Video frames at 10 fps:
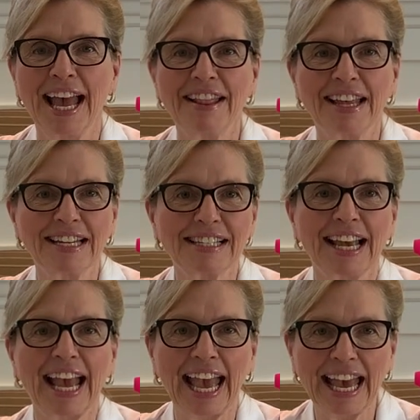that is
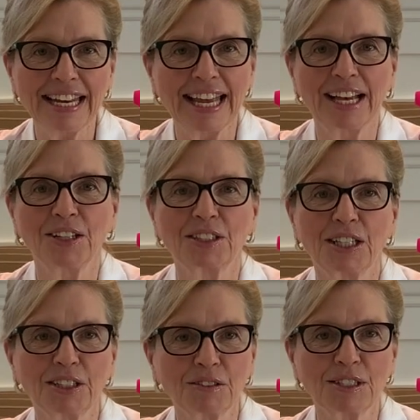a handheld
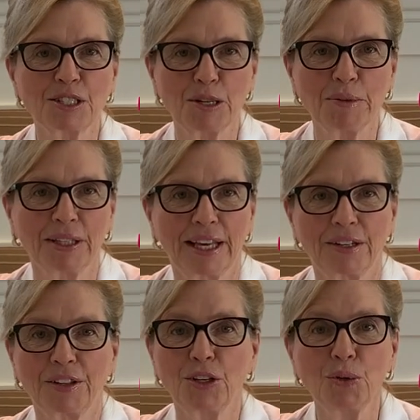clitoral
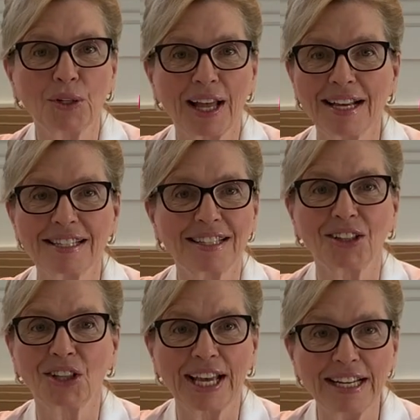stimulator that utilizes the
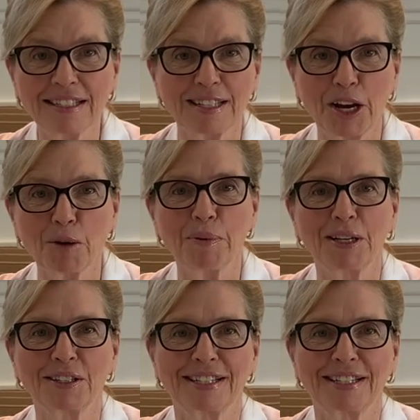latest air pulse